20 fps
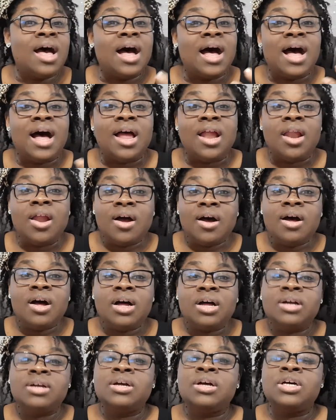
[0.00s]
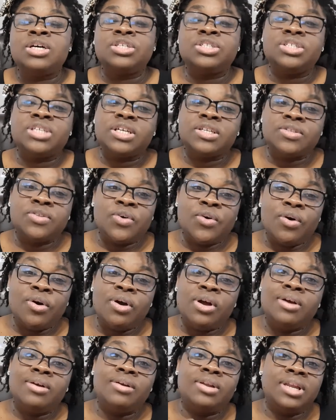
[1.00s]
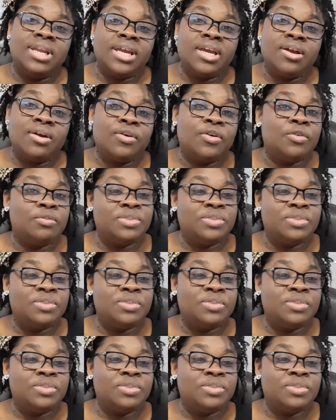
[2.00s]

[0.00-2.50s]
alors j'adore lire une